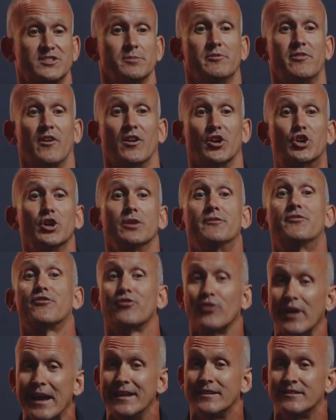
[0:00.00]
of our good
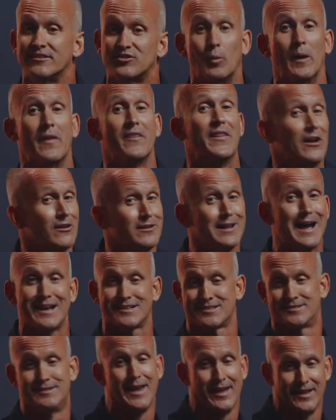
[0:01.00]
friends when their
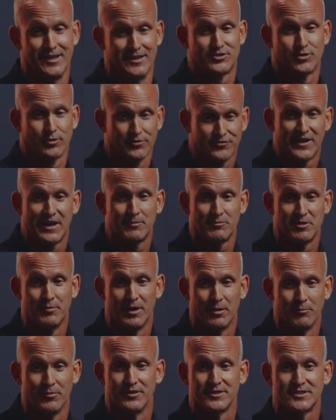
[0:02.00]
last day is, or family
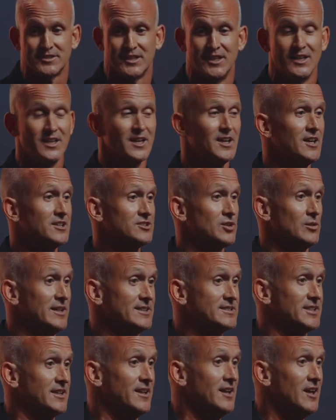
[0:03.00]
members. So
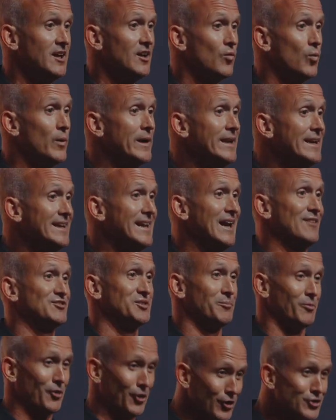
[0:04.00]
listen, we need to have
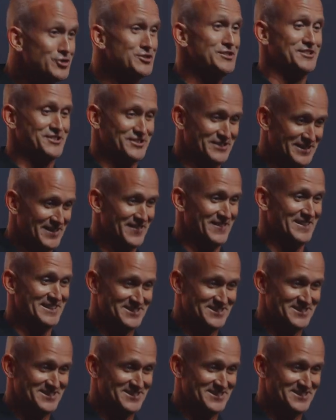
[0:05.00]
some urgency in these